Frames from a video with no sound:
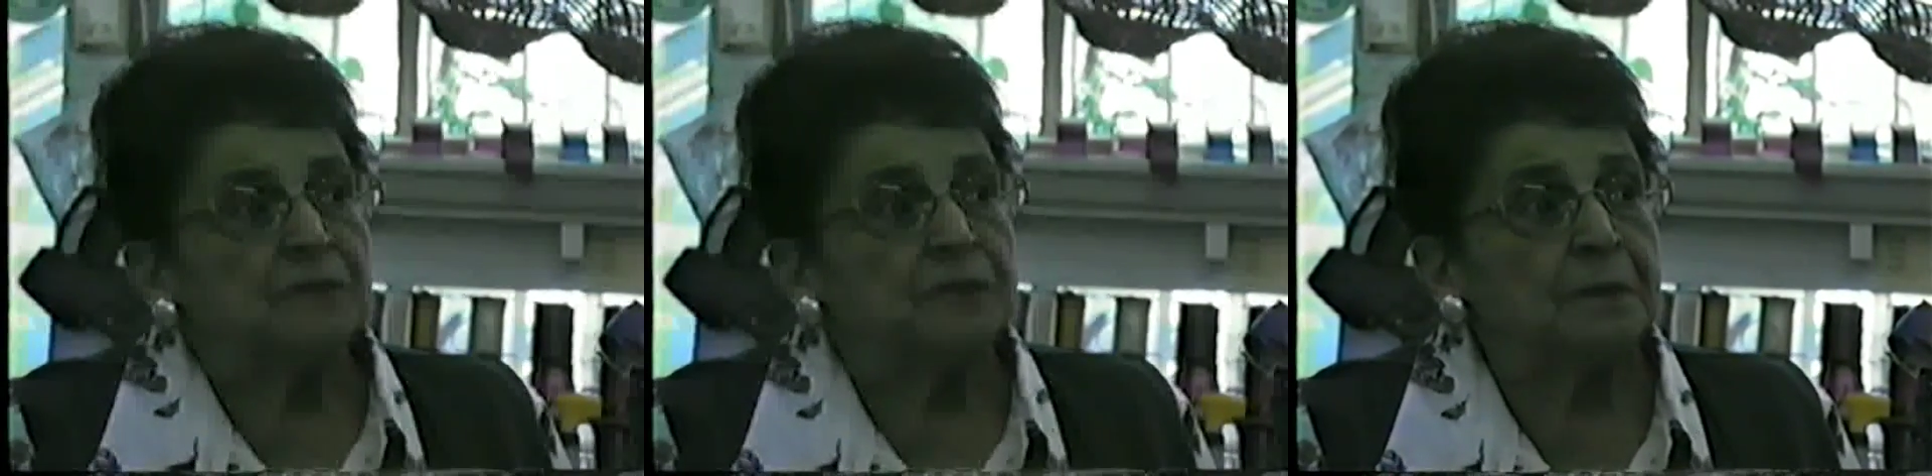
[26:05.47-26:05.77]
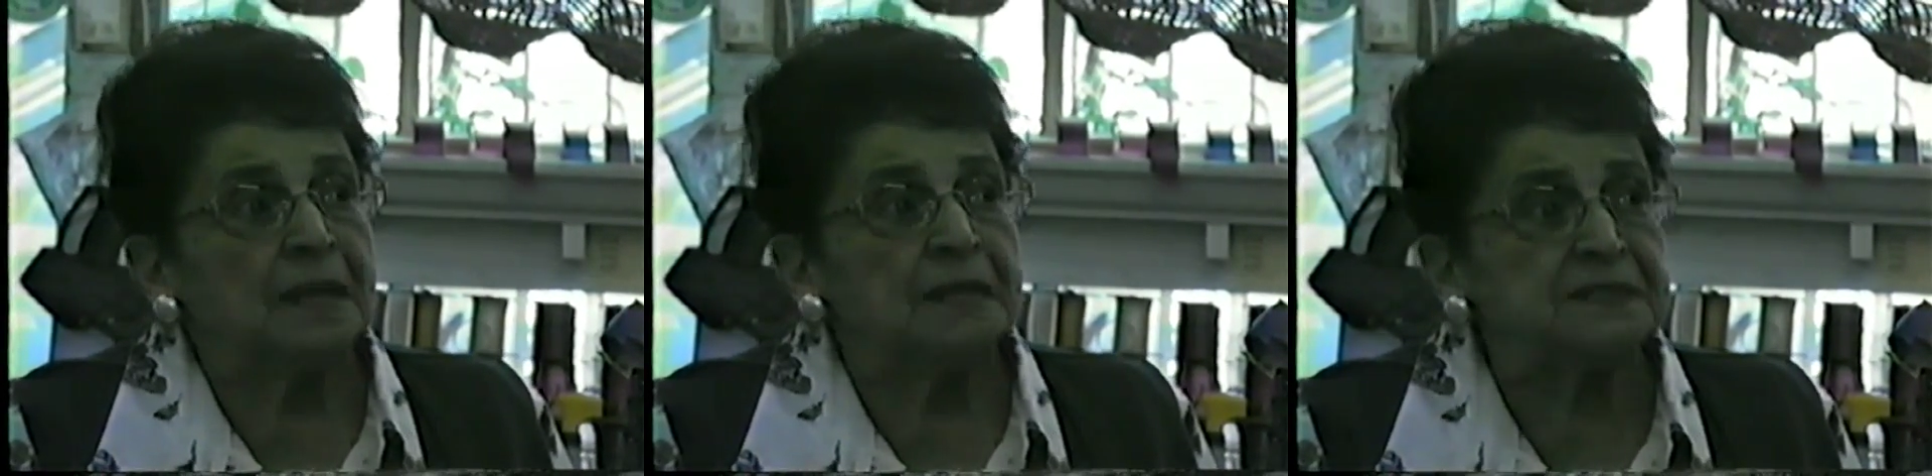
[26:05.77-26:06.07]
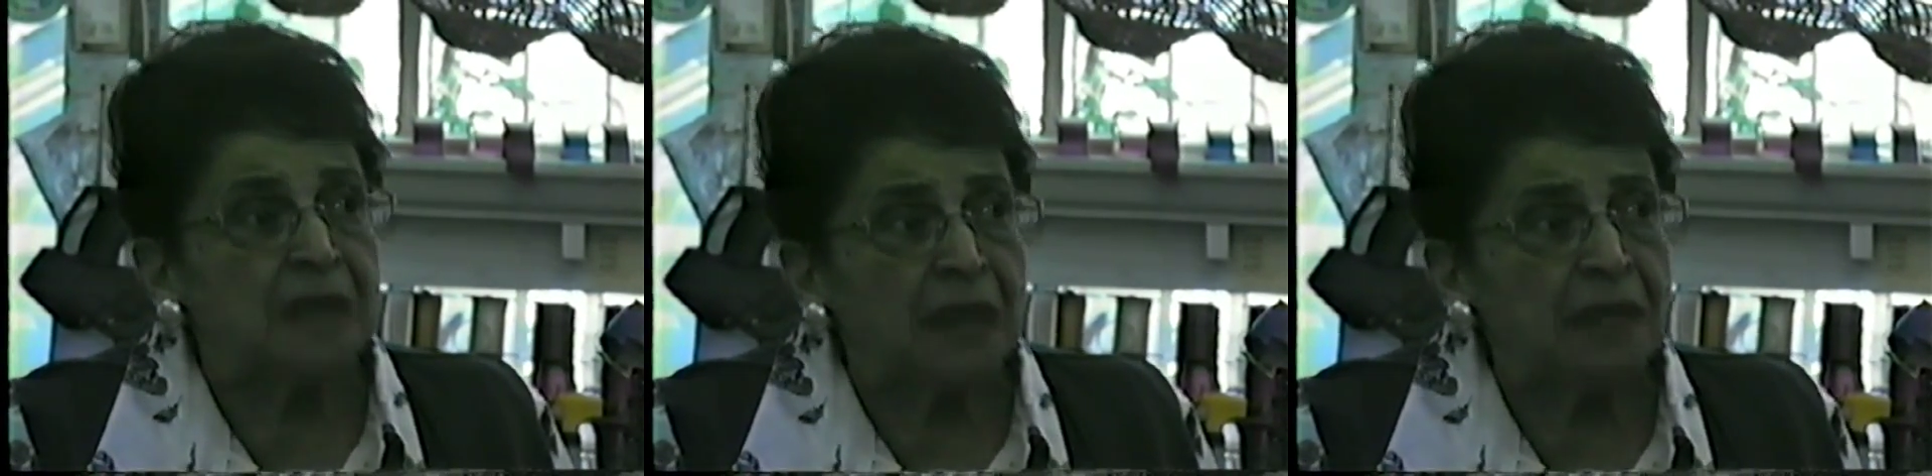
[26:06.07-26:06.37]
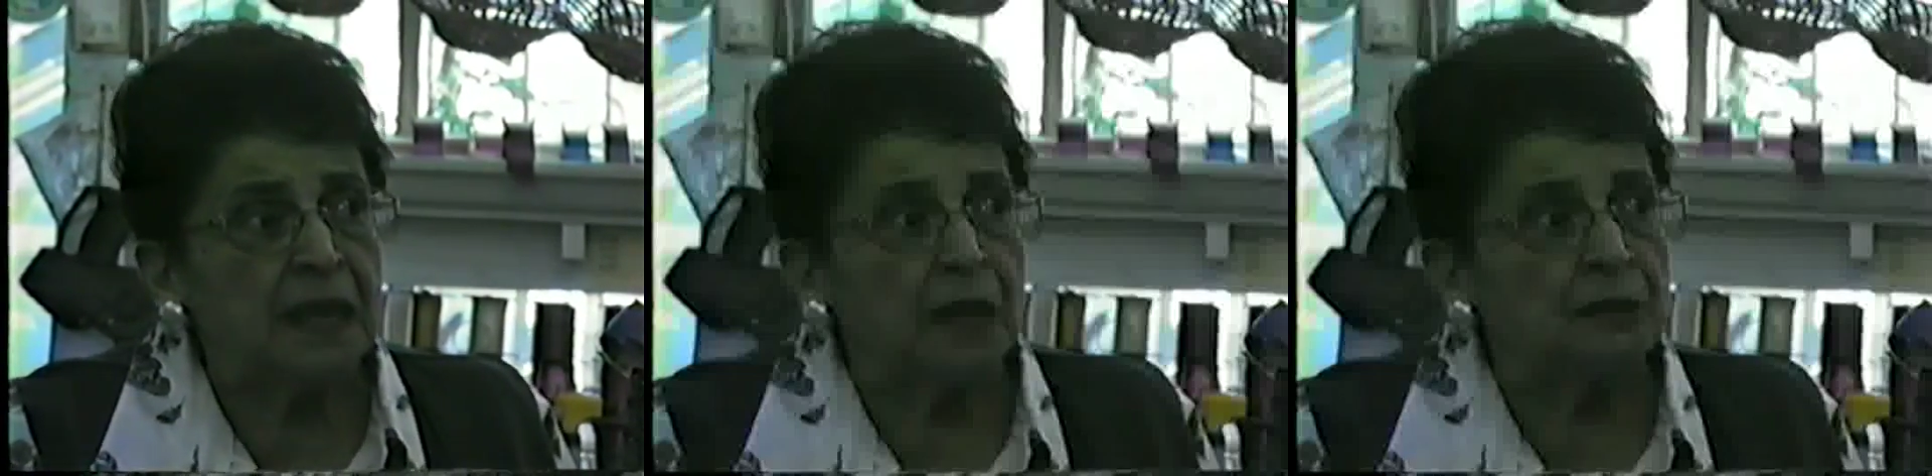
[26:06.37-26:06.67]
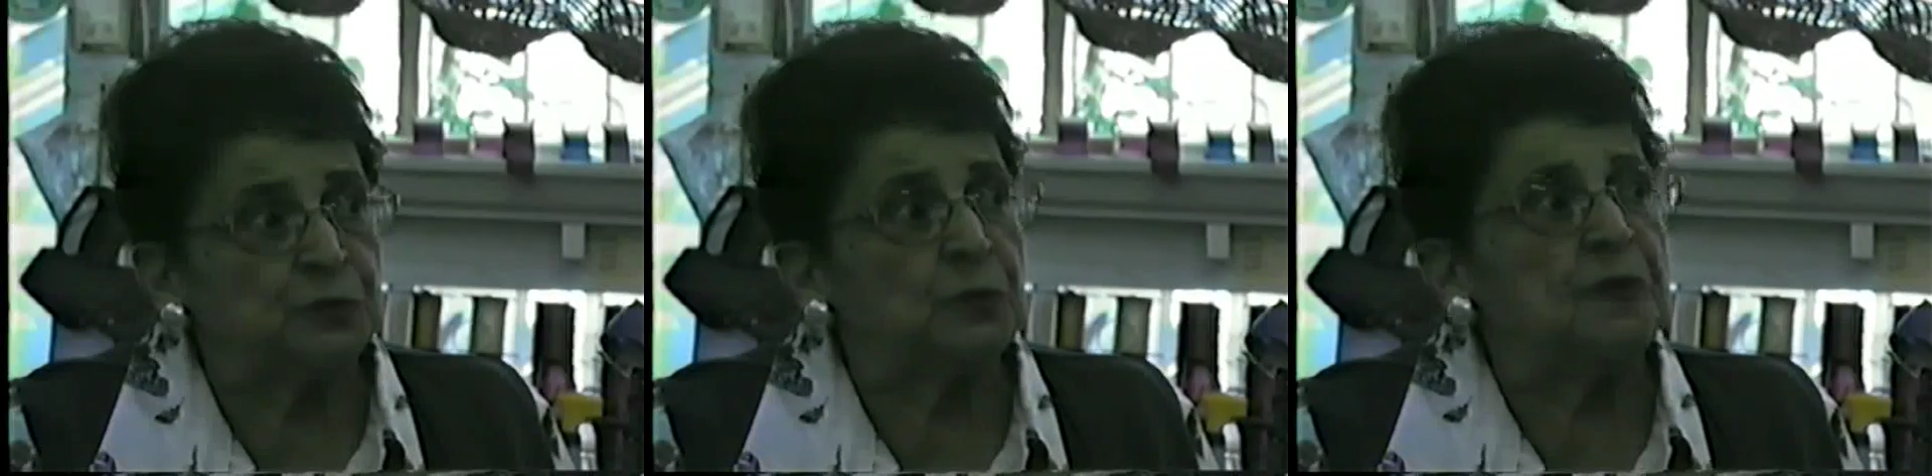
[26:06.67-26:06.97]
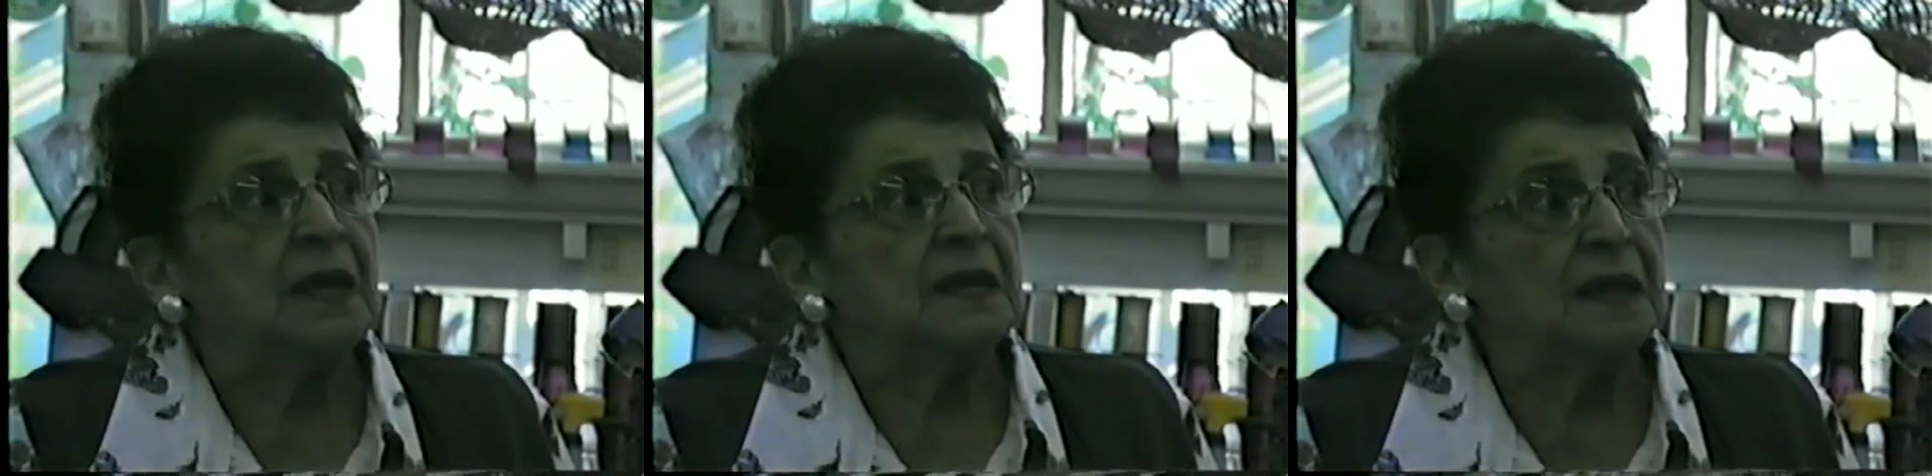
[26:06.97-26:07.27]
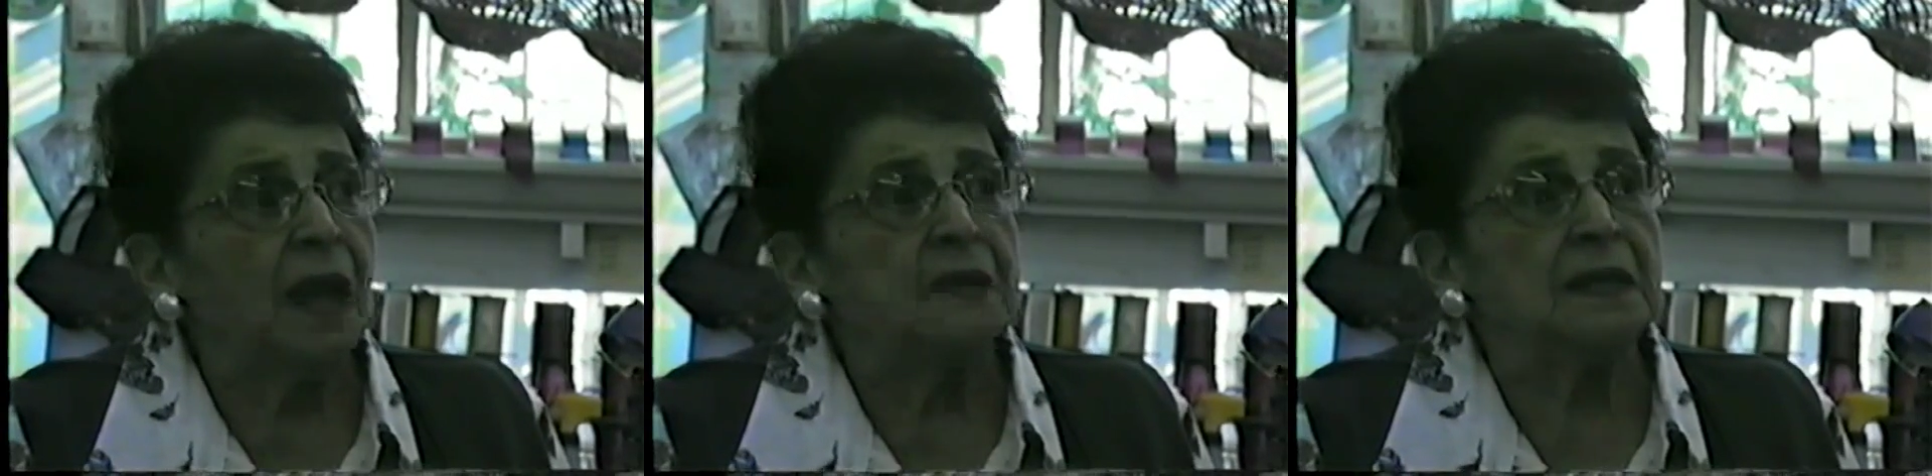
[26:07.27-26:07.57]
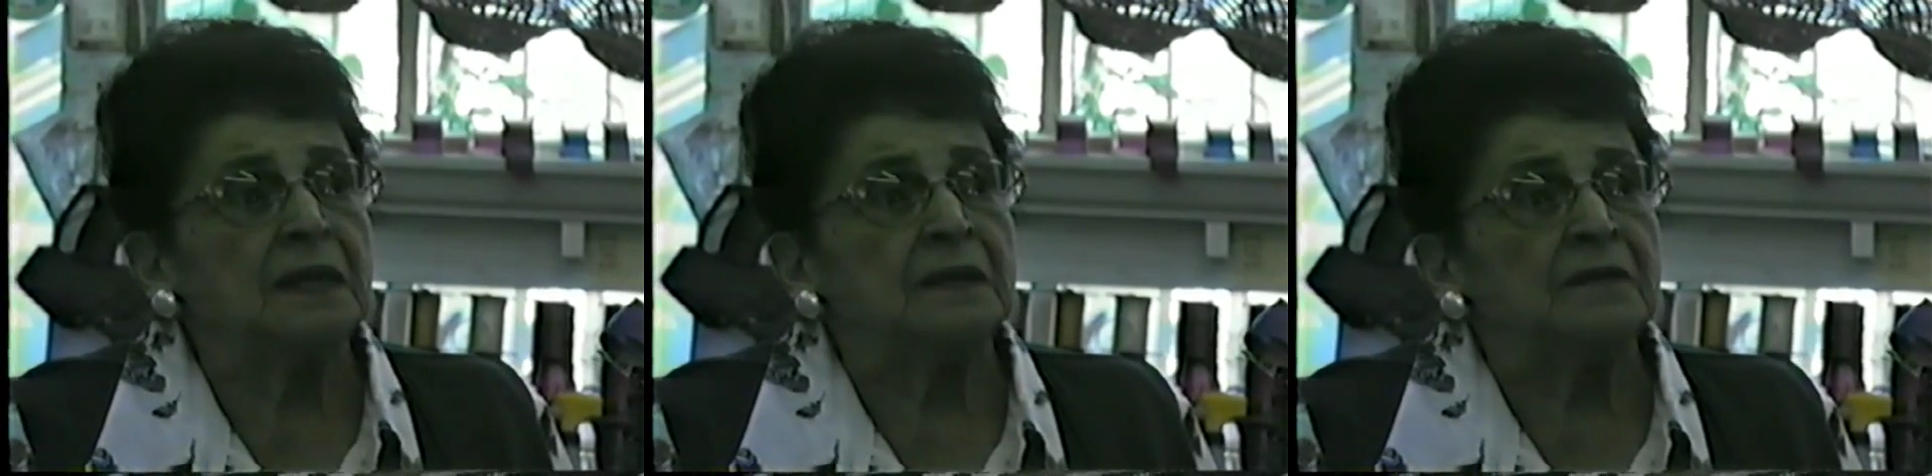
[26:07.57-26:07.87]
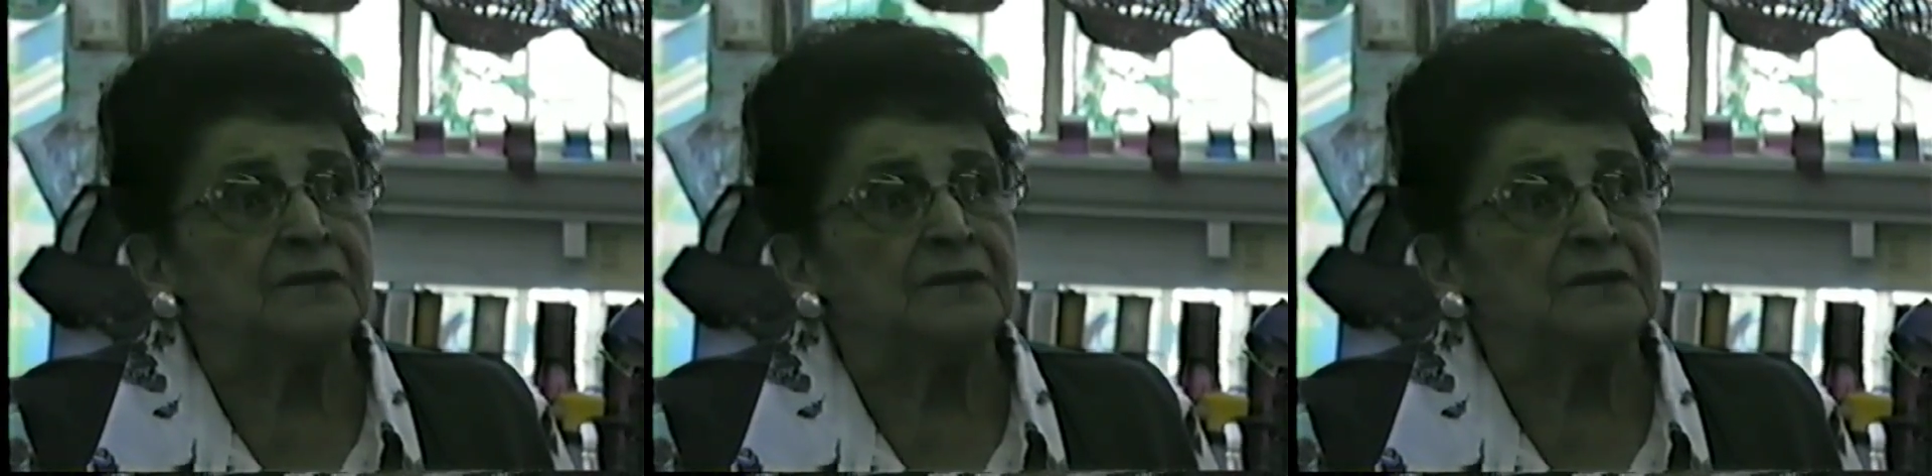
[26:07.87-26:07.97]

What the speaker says: from exactly how to do it, not in